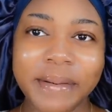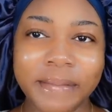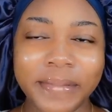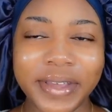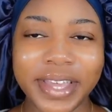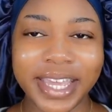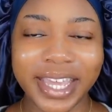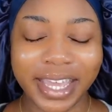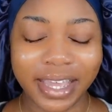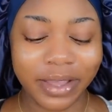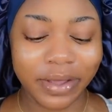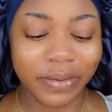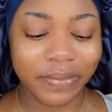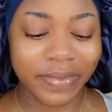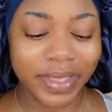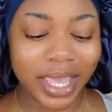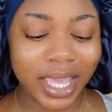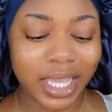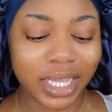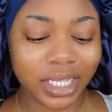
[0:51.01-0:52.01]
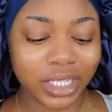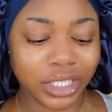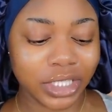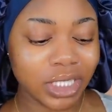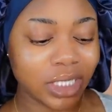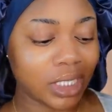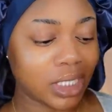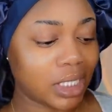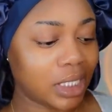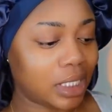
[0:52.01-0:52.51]
But yes,
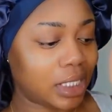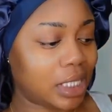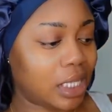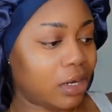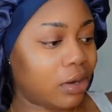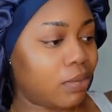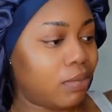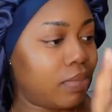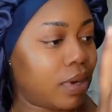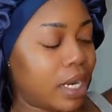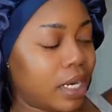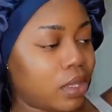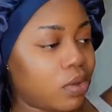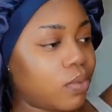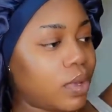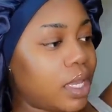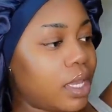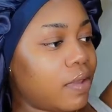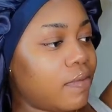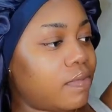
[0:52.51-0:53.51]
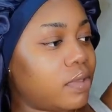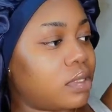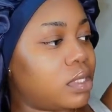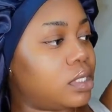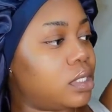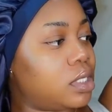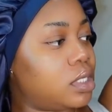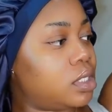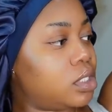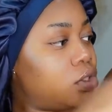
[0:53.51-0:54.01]
this is their body wave.
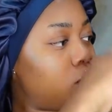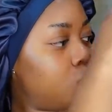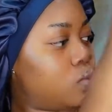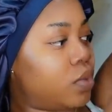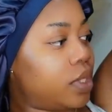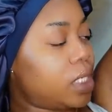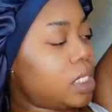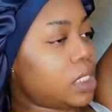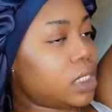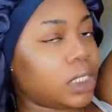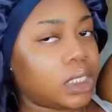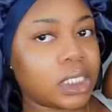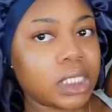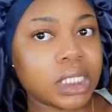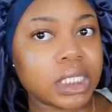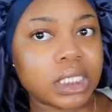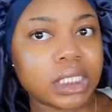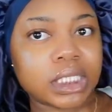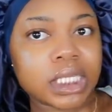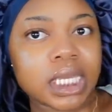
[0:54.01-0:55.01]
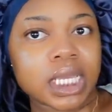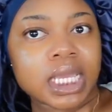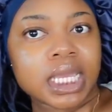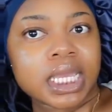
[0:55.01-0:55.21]
This is a 26